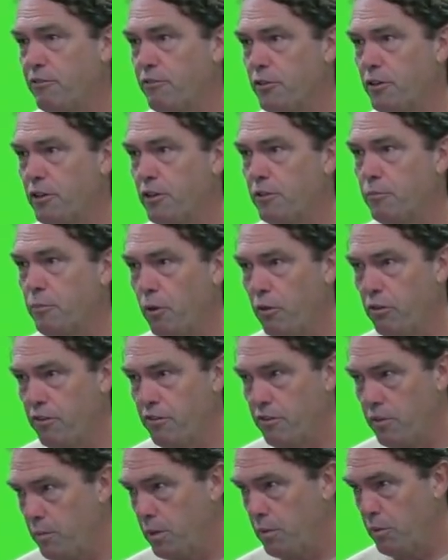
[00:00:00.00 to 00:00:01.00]
for both
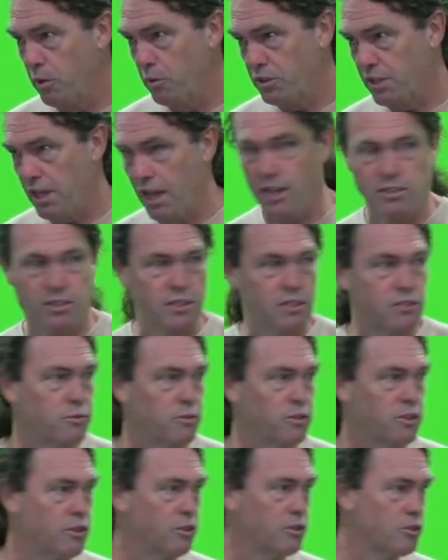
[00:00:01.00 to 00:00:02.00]
of them in most cases
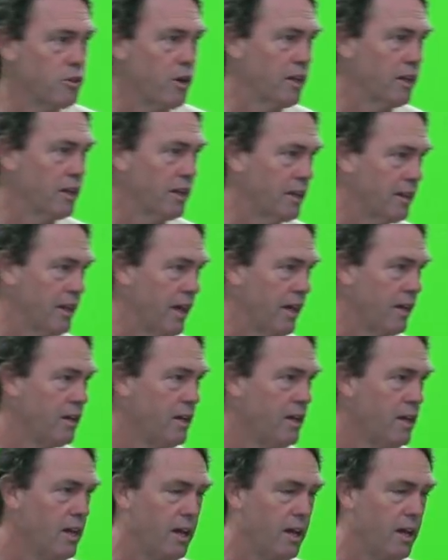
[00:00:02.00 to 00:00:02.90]
when you're trying to get that,